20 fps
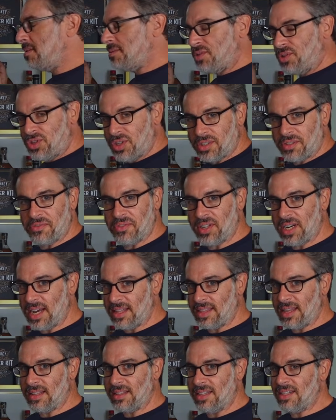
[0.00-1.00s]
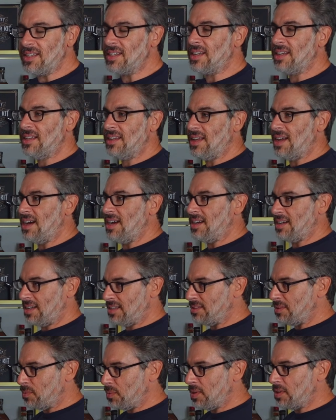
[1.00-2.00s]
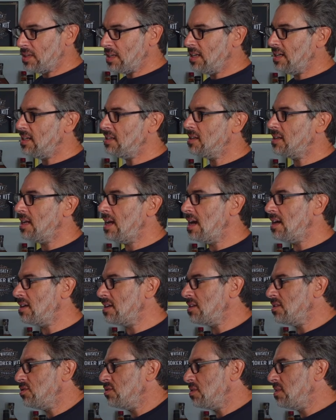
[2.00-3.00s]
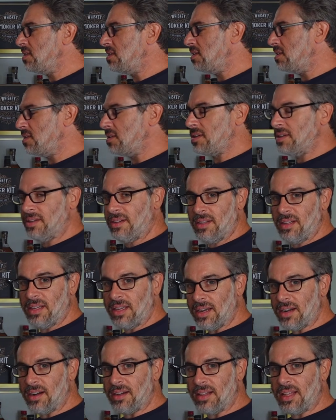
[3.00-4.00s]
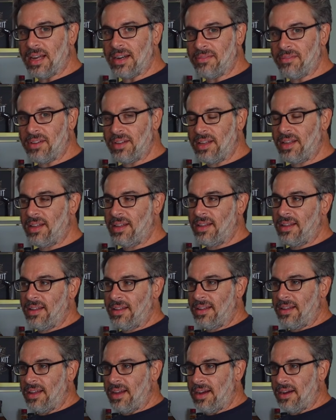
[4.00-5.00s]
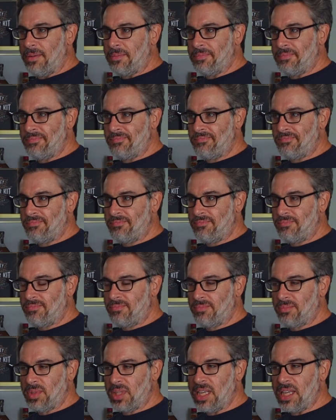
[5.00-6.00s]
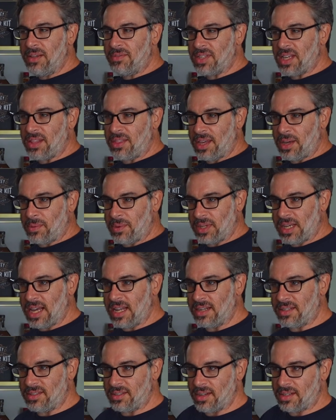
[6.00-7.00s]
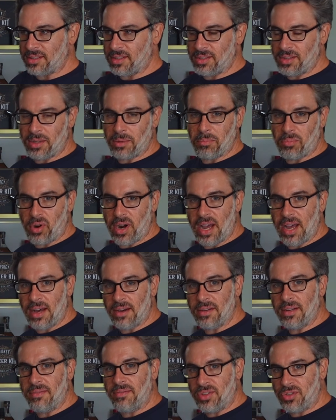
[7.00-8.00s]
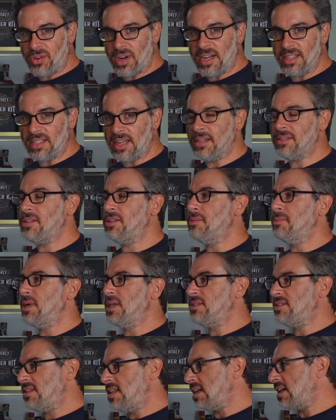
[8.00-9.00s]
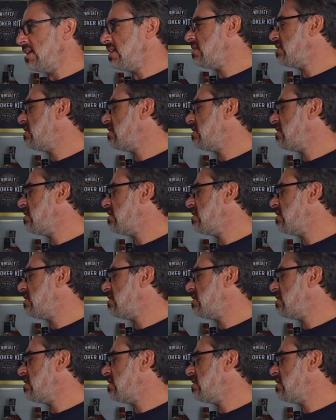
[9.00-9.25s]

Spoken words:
just for not that long, because it will get out of control, or, you know, a lot of leaves I think will kind of start to turn brown if it dries out too much, that kind of